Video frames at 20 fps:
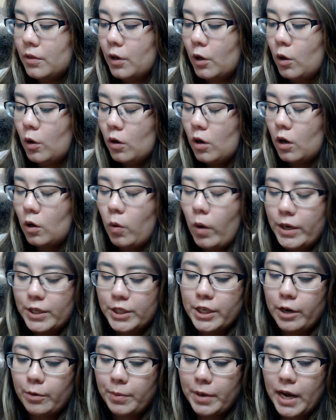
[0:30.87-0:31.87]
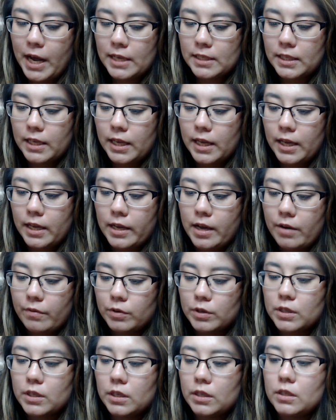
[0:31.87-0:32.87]
a question I've been asking
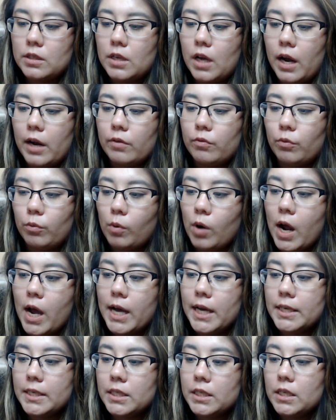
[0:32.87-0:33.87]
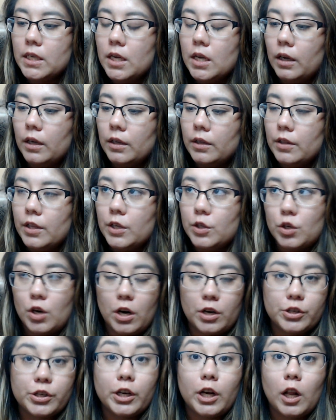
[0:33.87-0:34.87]
ever since I've read The
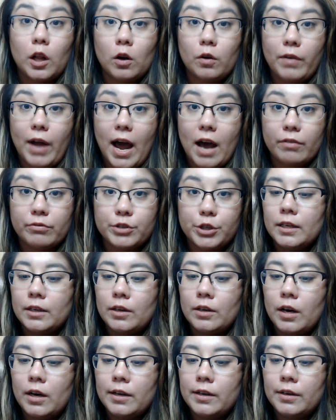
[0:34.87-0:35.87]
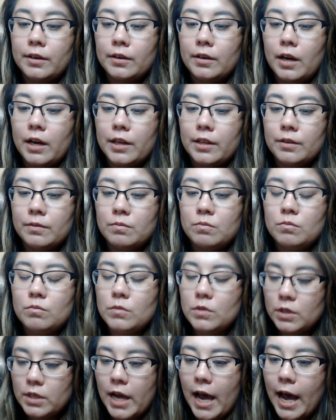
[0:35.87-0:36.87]
Astonishing Color of After. I
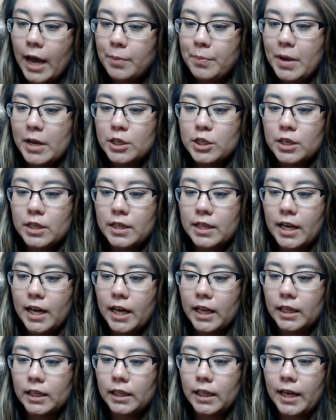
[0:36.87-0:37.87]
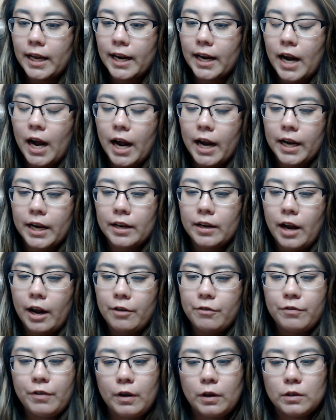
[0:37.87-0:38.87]
had mentioned that I
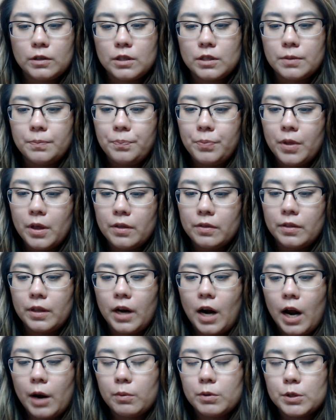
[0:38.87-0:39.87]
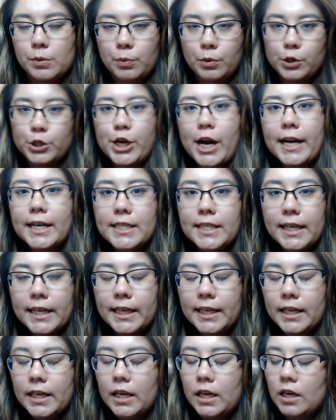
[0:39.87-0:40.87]
felt that I was
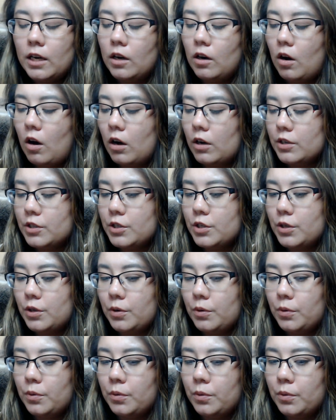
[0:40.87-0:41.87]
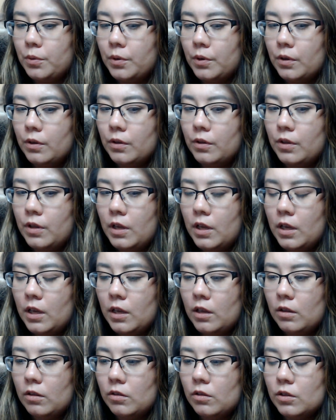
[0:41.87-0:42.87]
projecting onto
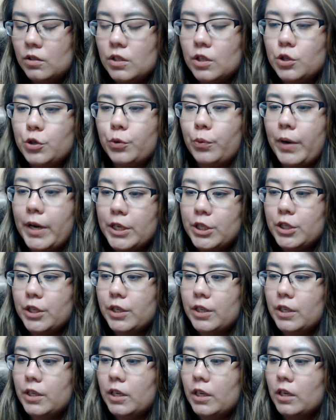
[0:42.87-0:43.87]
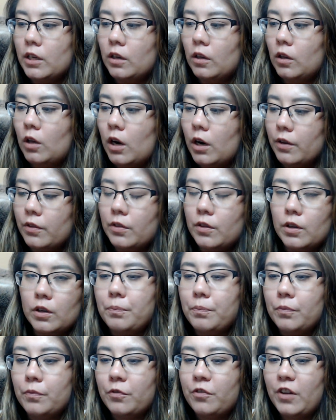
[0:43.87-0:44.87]
the situation and a lot of
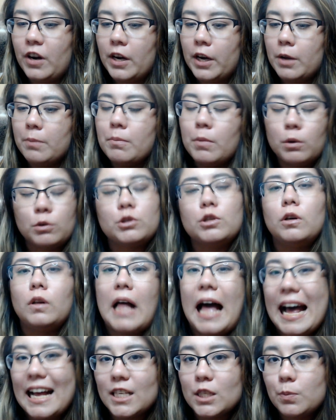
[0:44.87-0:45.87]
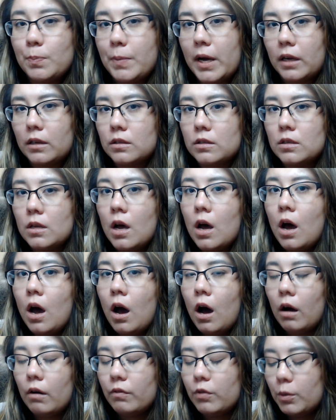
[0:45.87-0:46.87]
the very emotional aspects
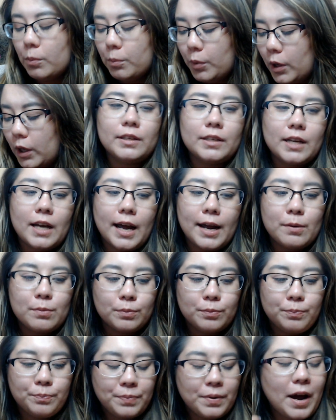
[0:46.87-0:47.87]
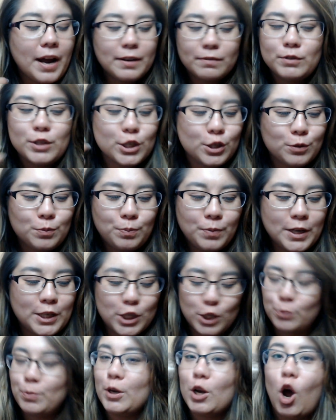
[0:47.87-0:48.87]
of the book. it's
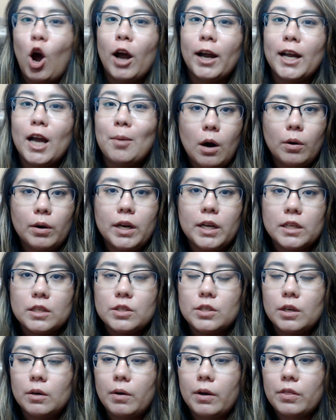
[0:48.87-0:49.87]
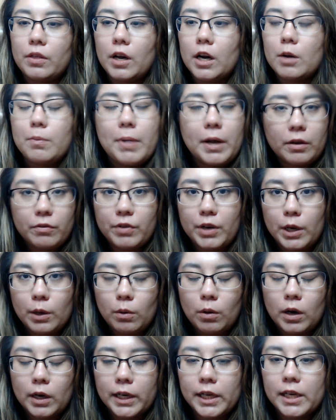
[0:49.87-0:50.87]
just been gnawing at me, and so I thought I'd make a
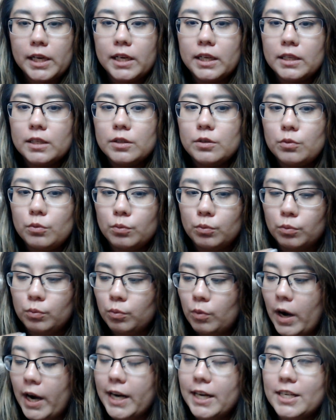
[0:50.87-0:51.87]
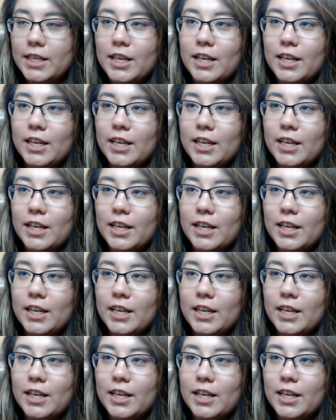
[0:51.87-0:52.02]
video on it and write